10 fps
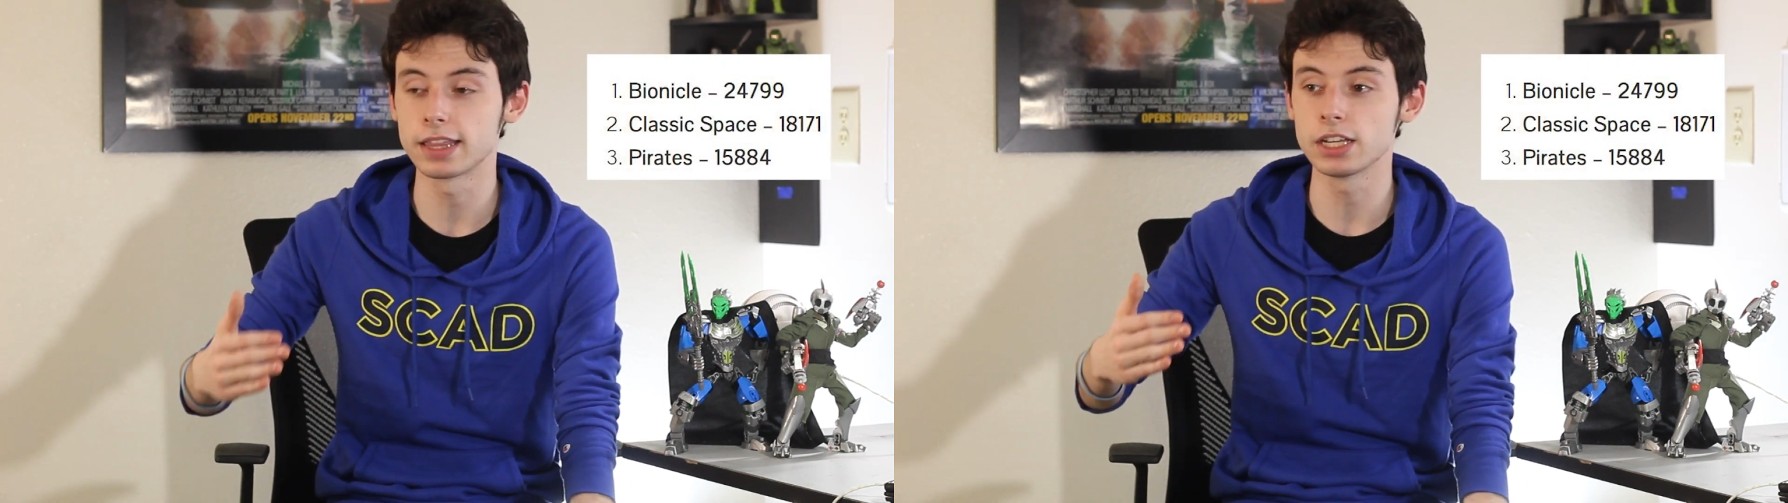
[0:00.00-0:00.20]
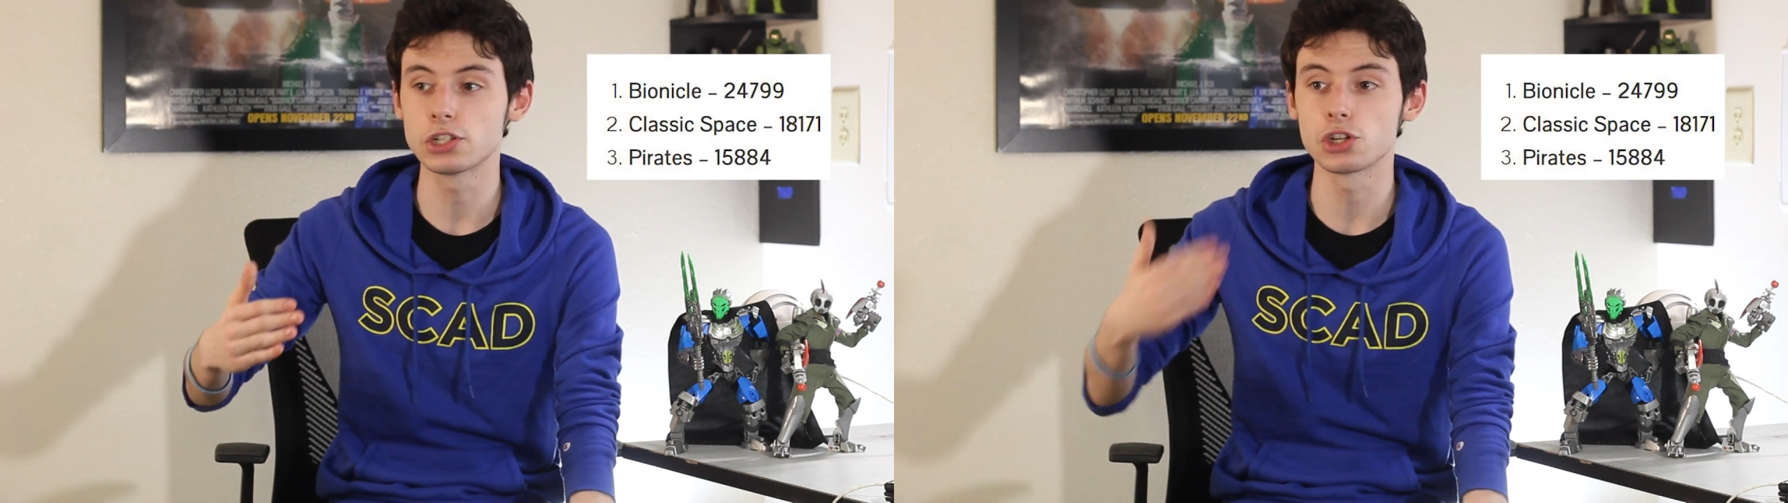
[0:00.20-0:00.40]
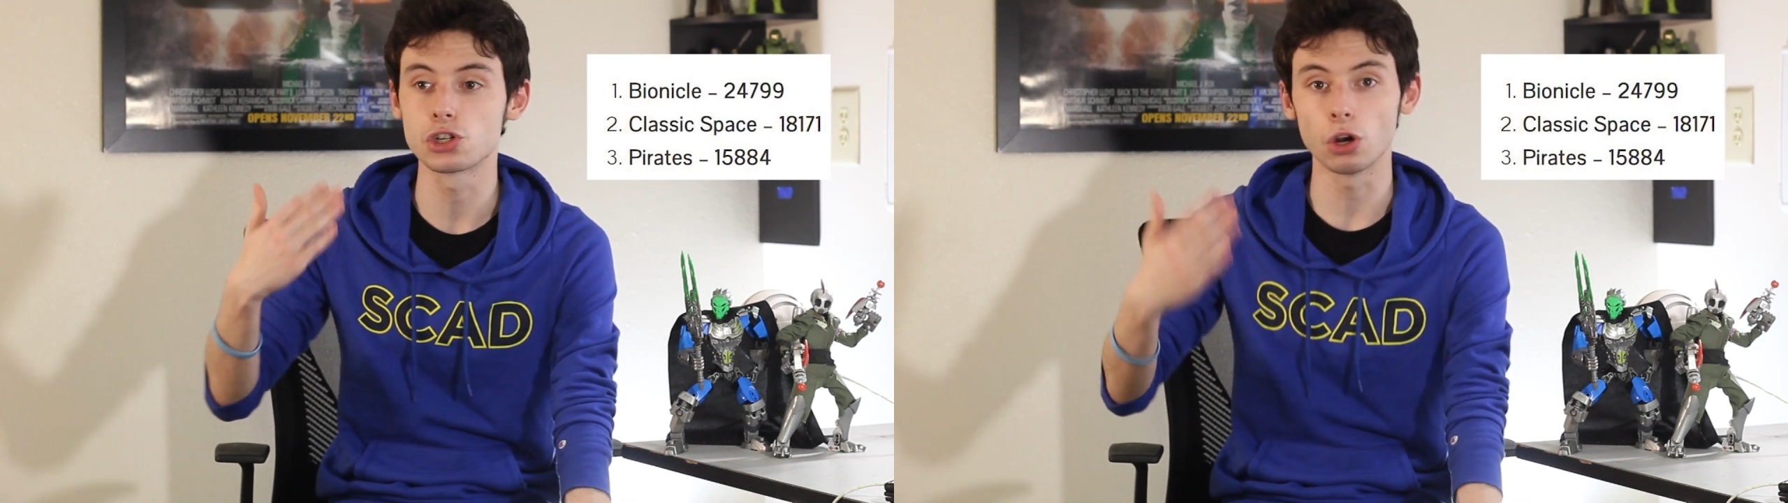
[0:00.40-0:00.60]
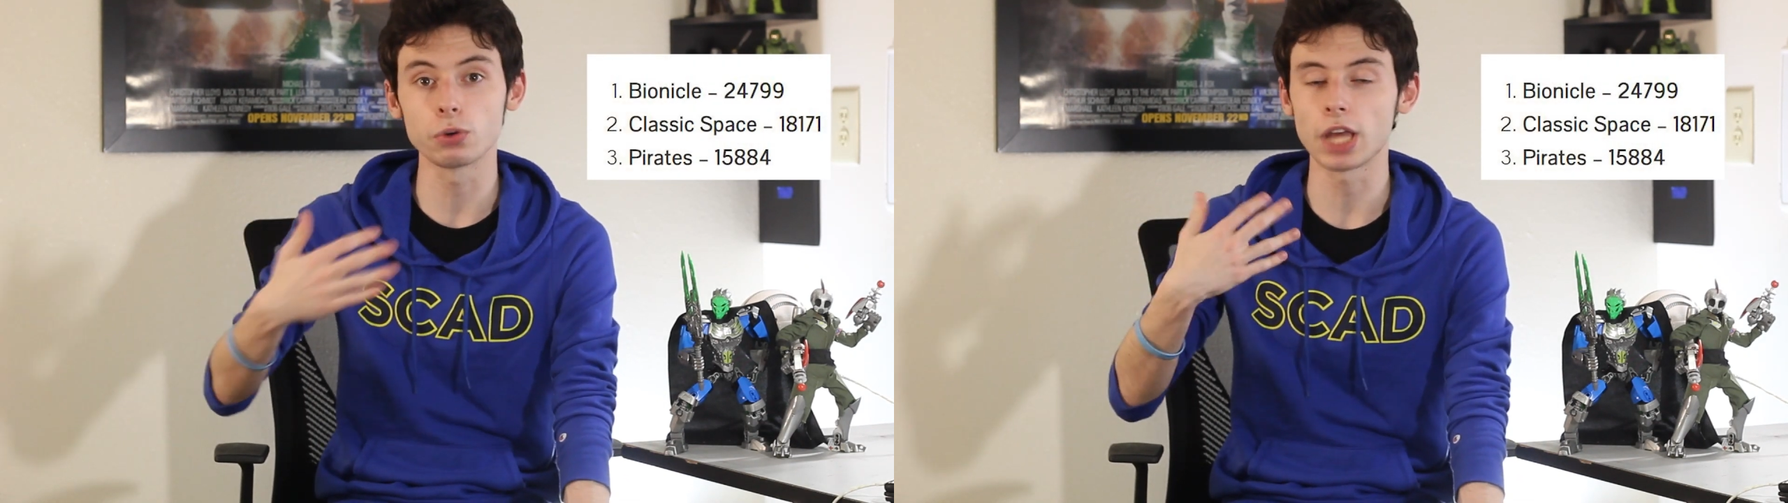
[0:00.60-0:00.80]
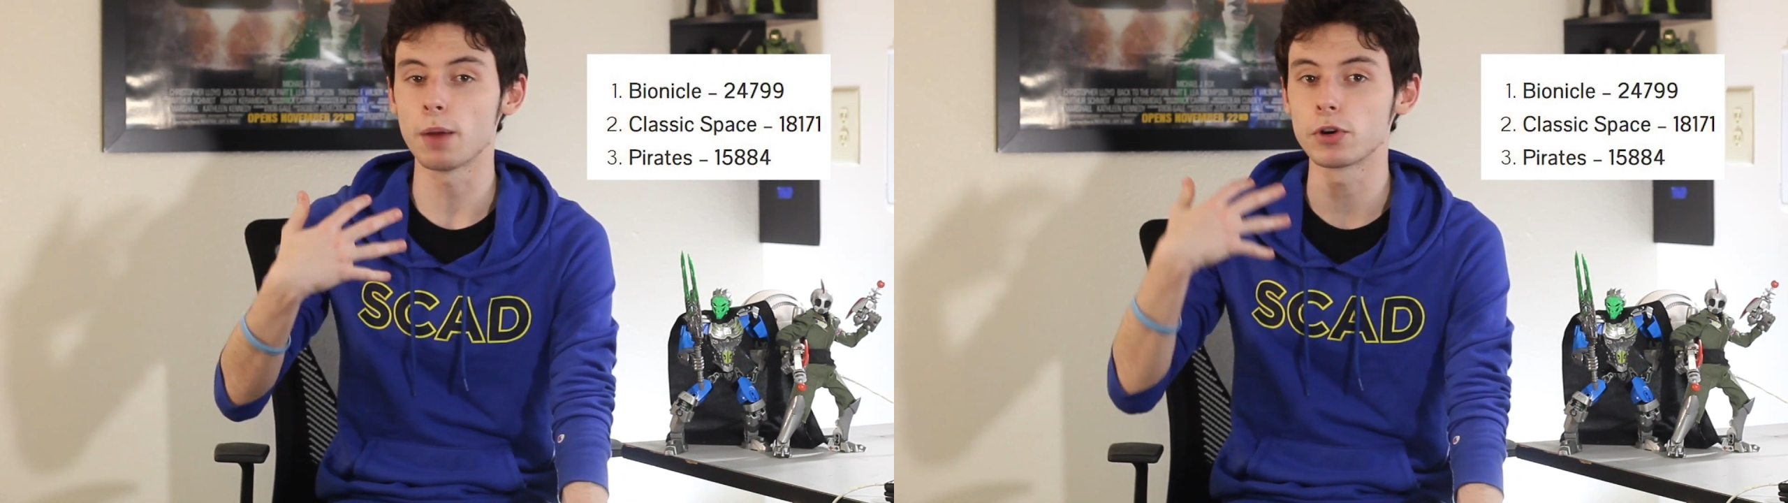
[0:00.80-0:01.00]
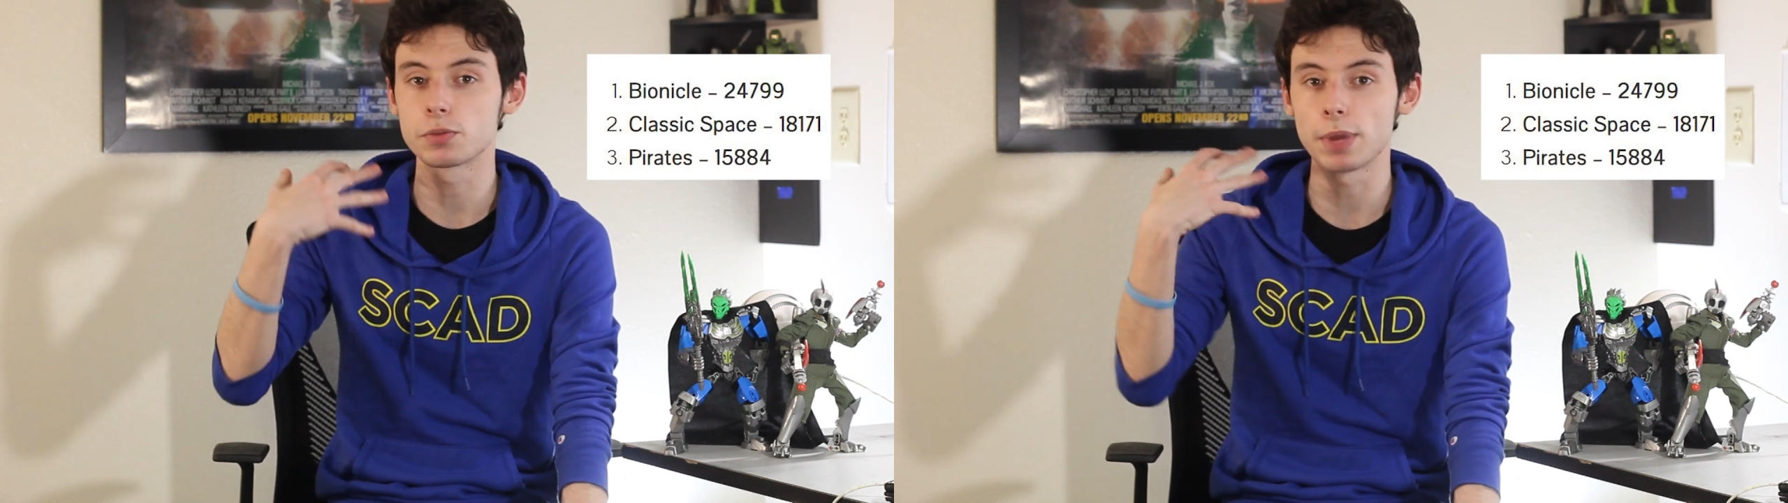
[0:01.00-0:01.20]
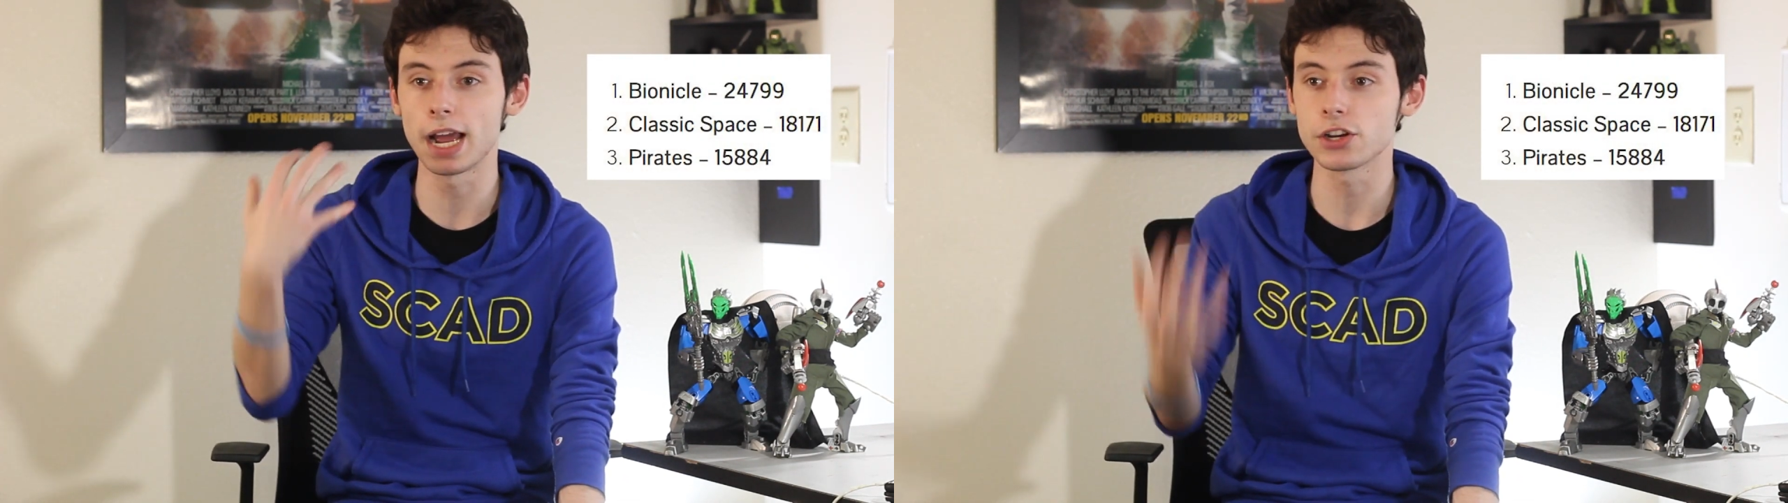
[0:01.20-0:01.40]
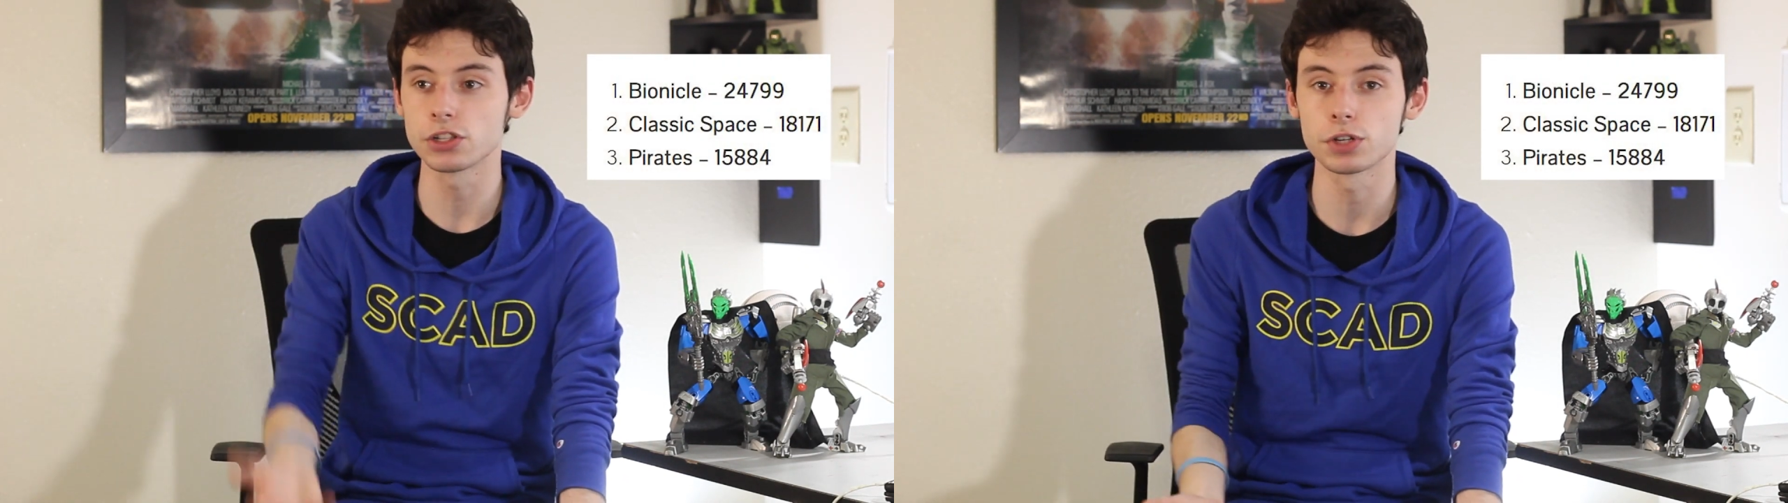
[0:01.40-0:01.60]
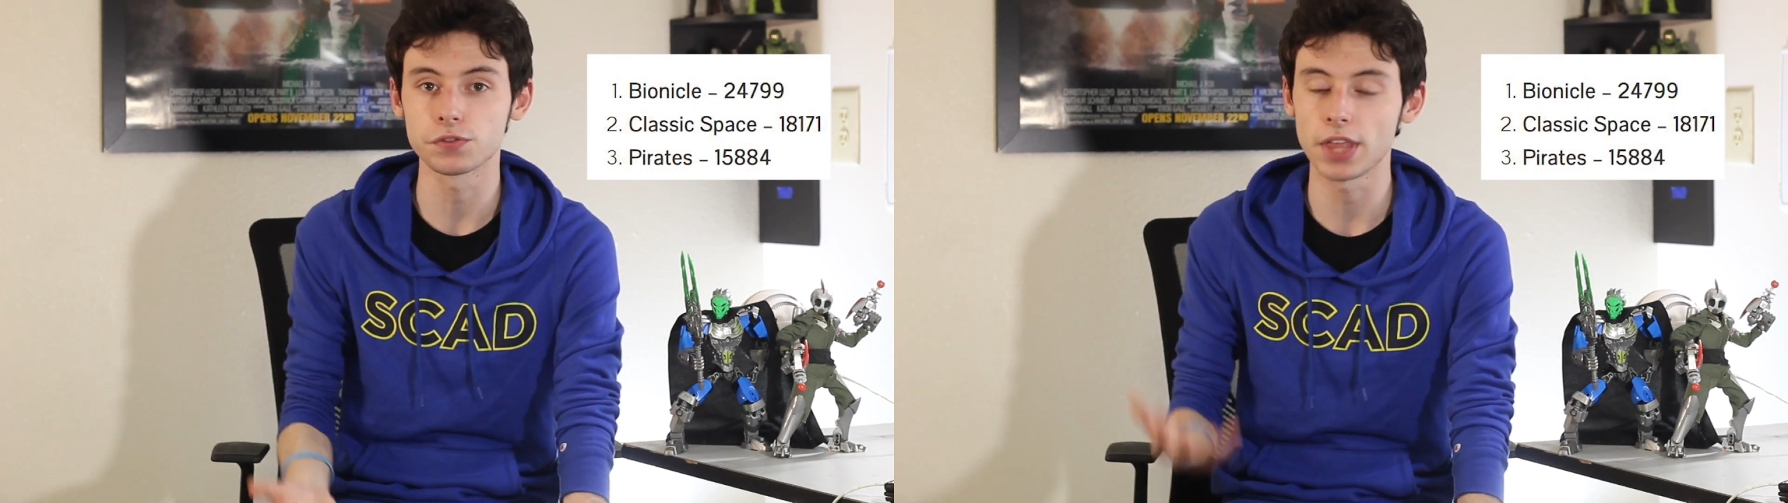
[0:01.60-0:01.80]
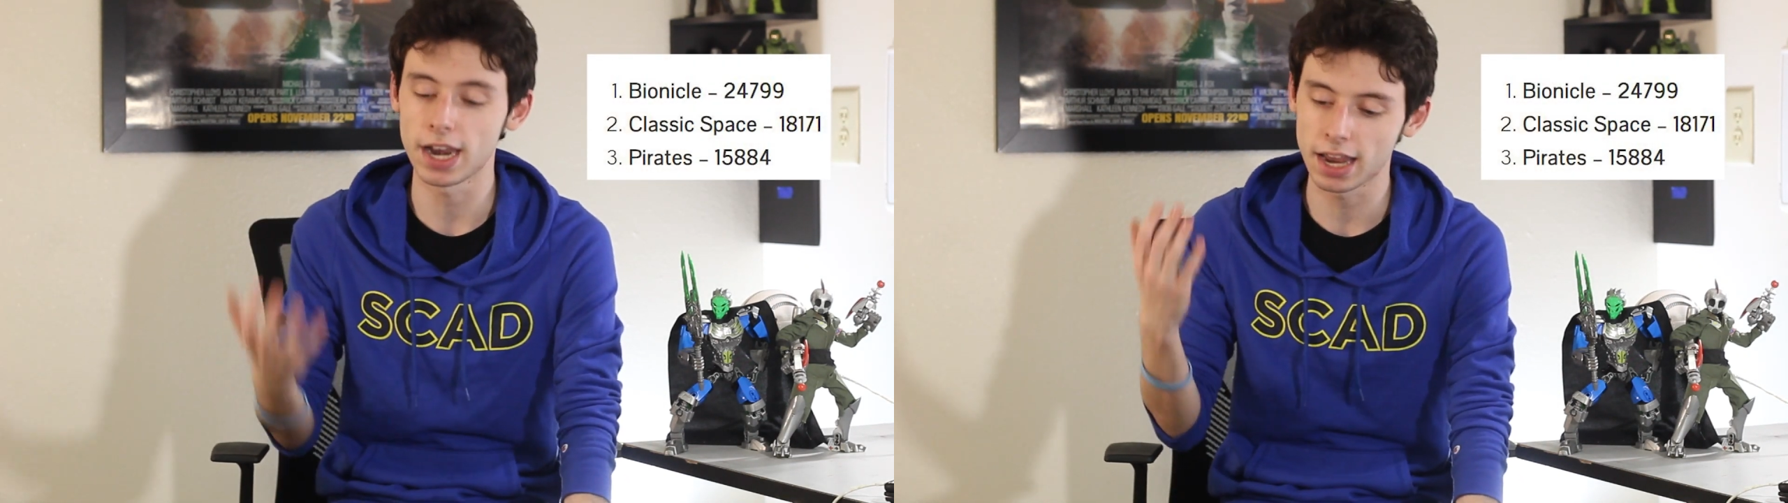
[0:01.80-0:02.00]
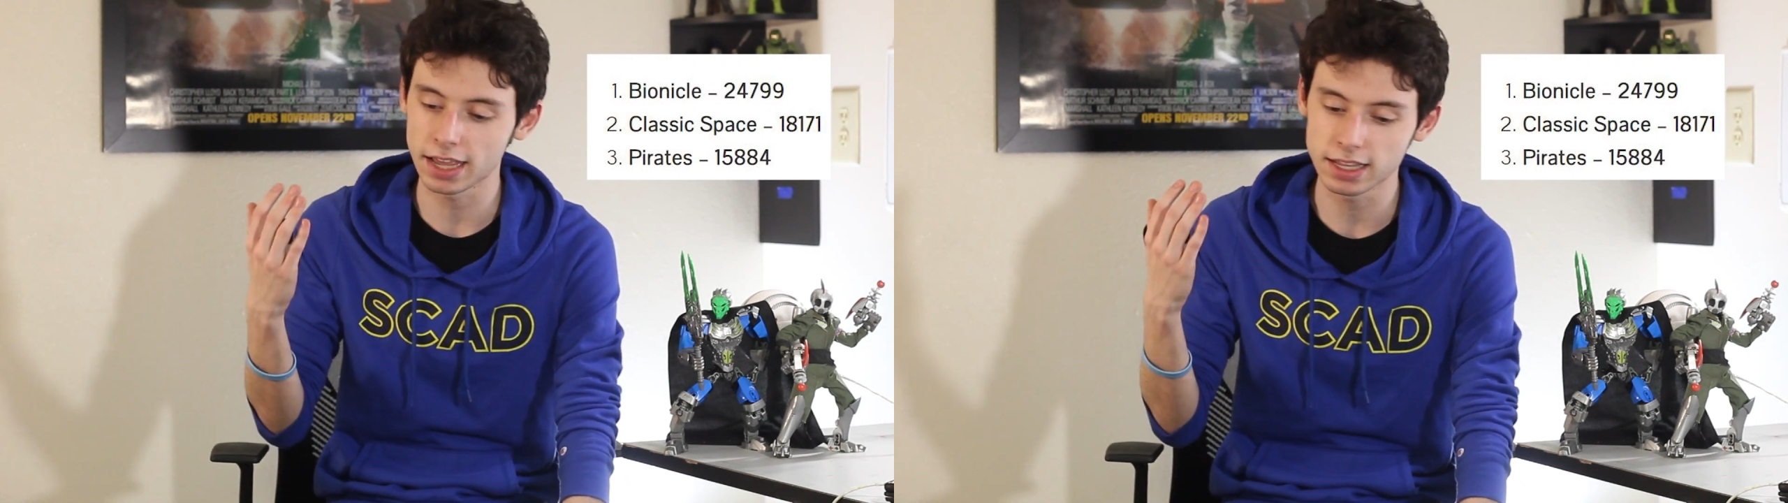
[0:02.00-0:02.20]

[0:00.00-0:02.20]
I think just shows how much passion there's for that, and